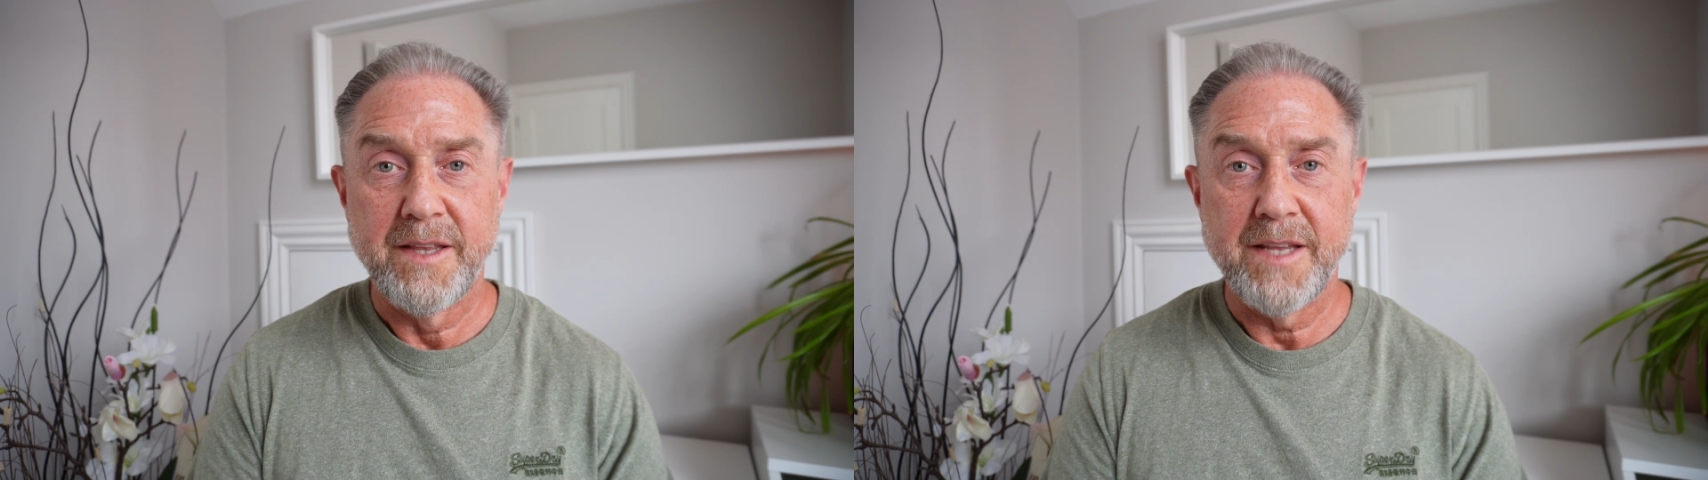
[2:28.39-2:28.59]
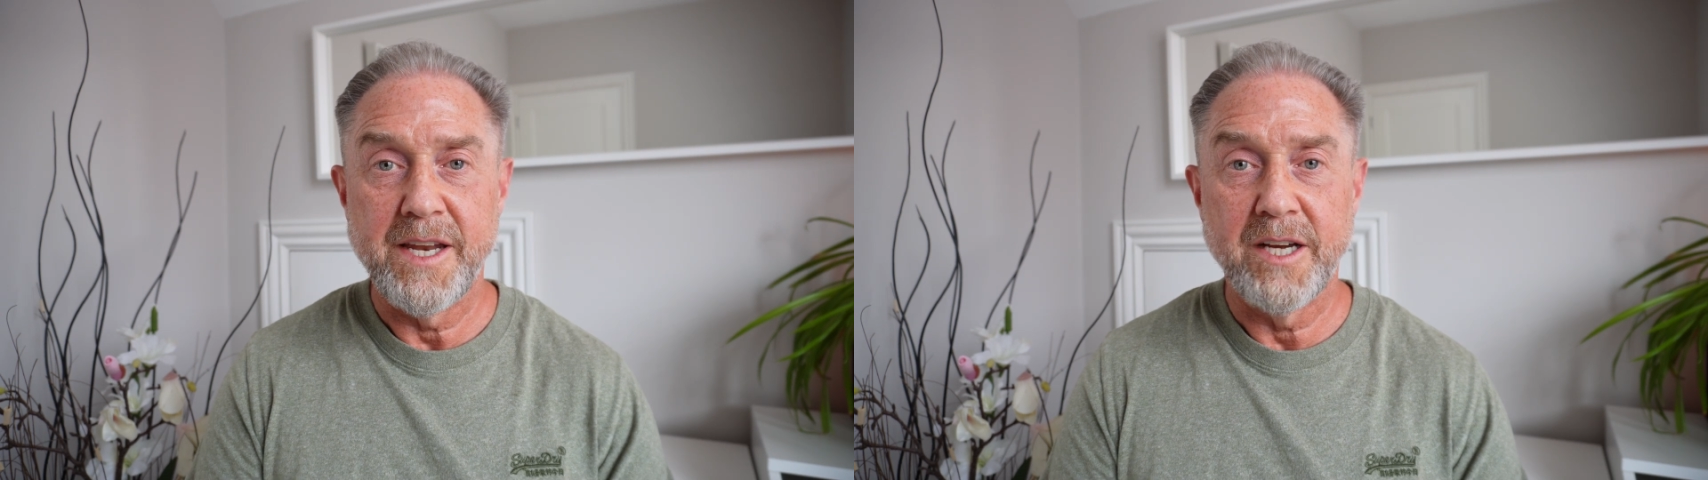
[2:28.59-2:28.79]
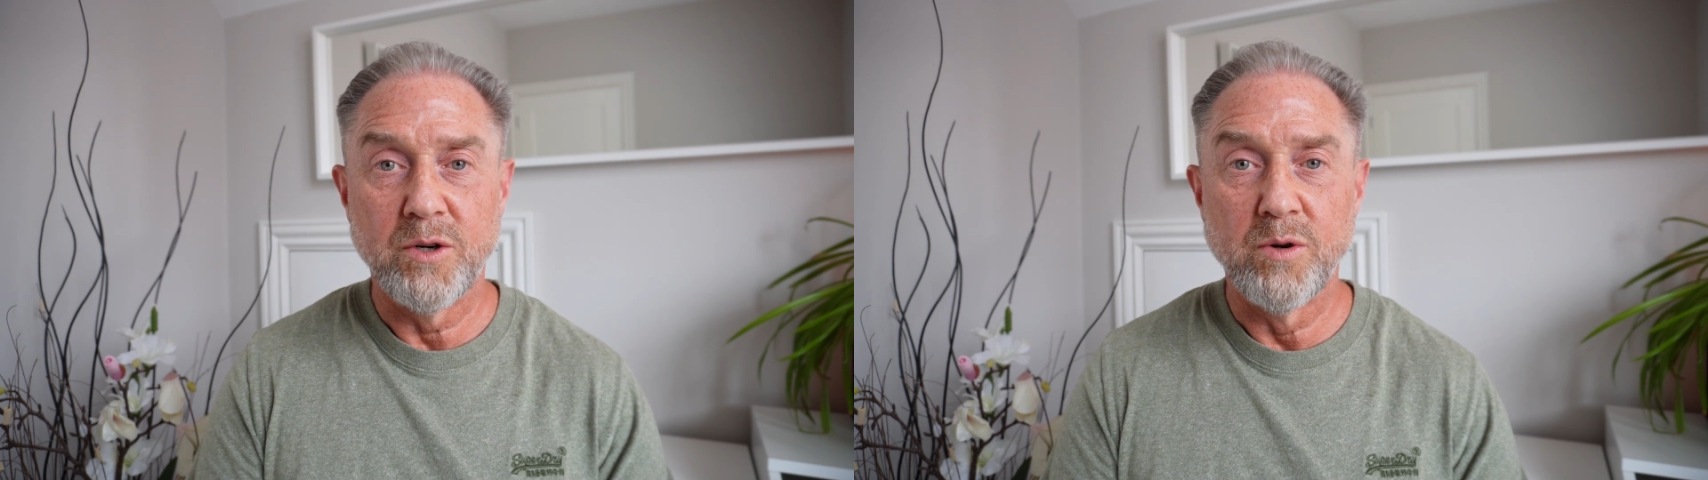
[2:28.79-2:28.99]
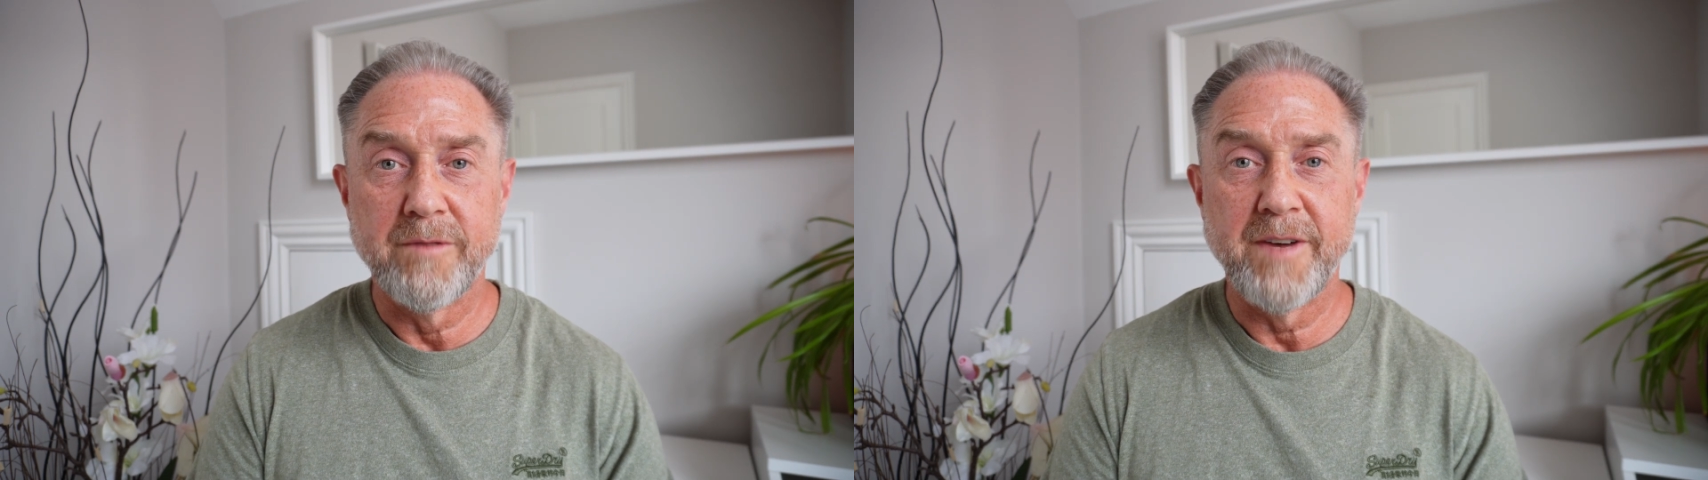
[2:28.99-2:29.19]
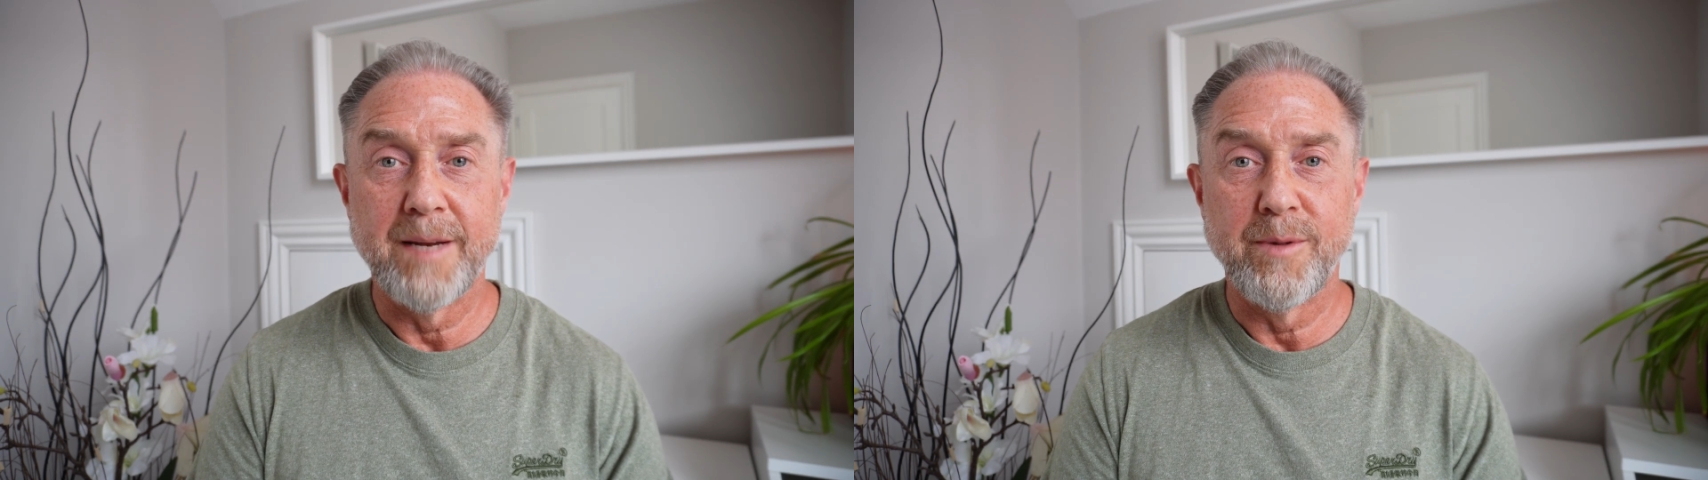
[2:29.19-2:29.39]
then they are all
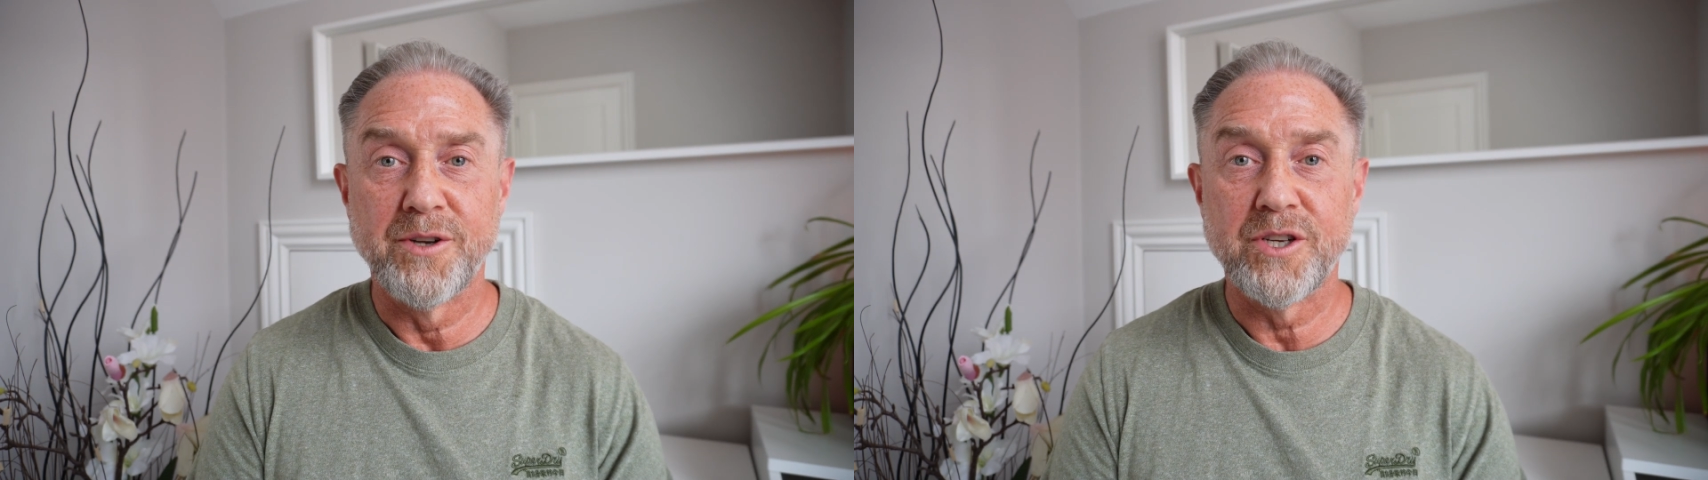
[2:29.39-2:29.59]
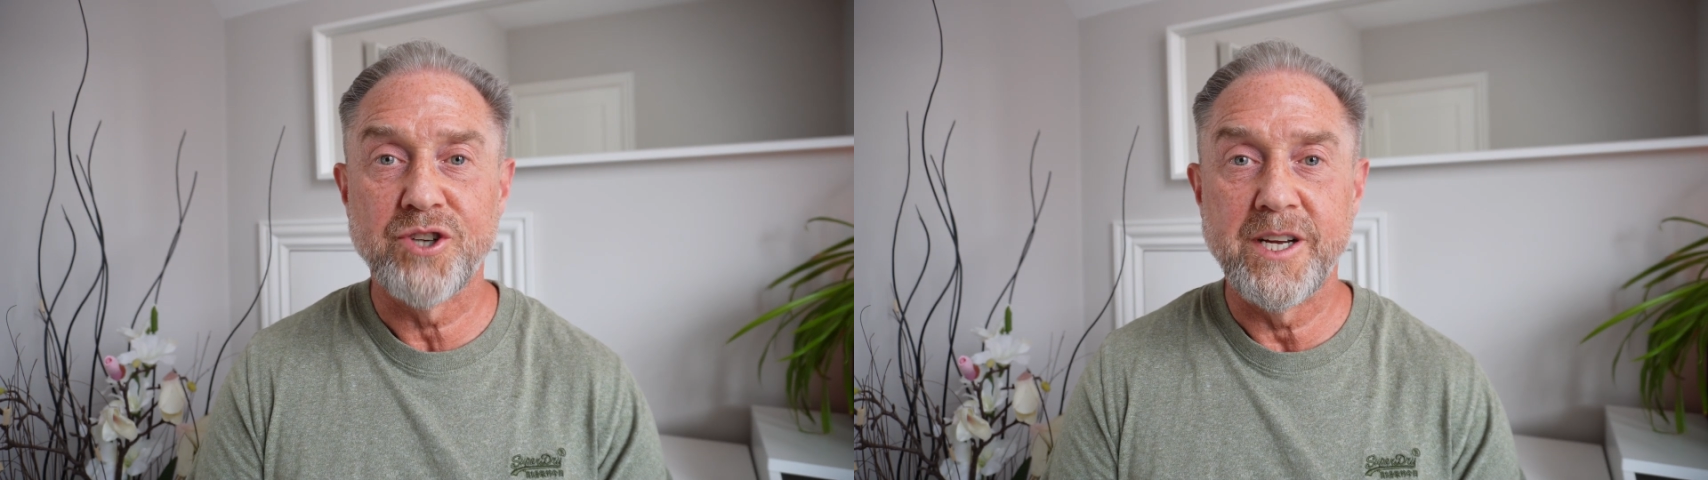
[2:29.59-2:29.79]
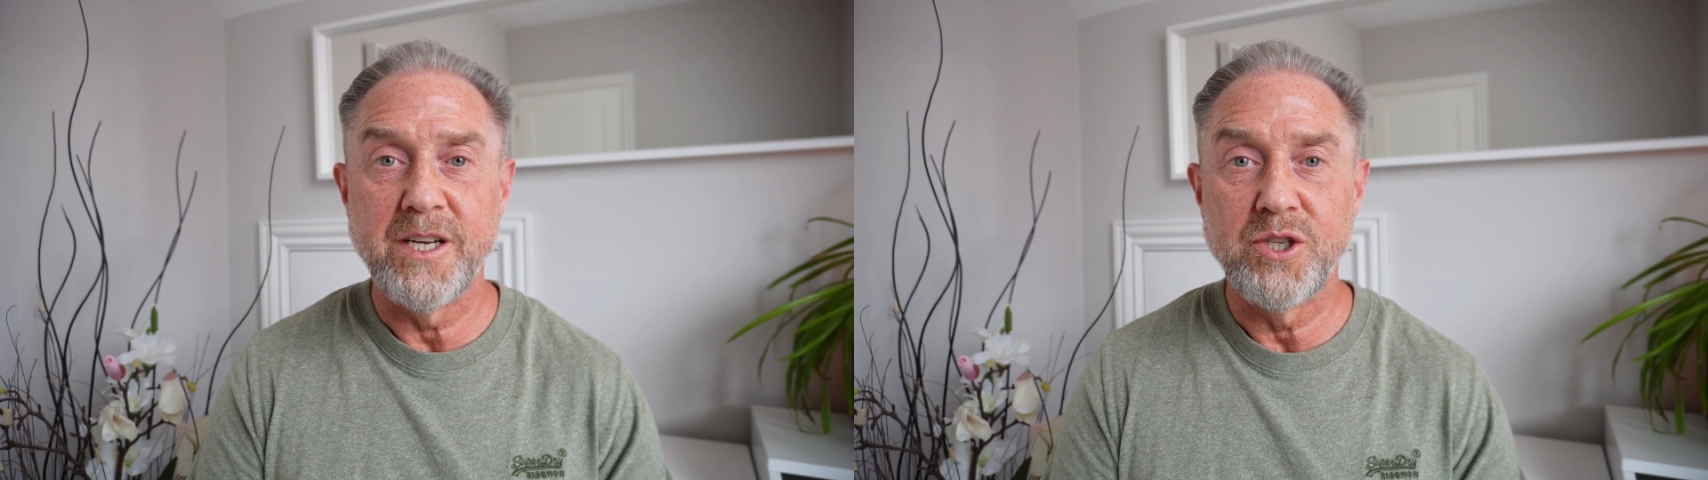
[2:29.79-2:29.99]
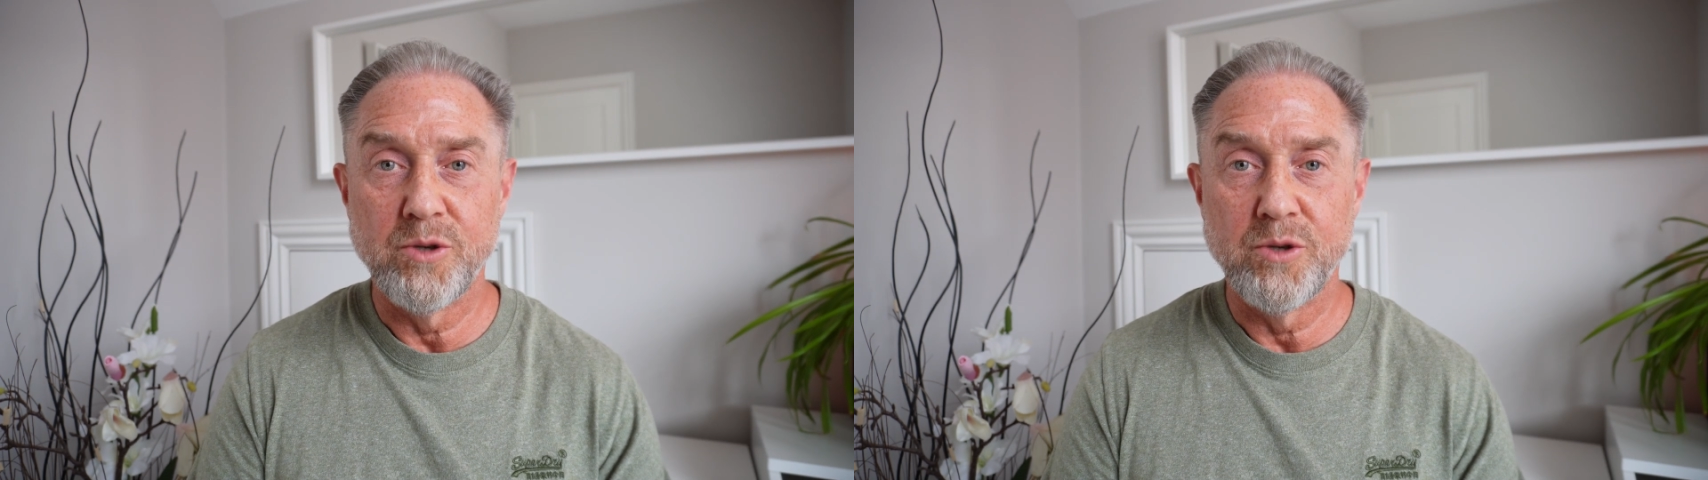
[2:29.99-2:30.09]
available on the Trading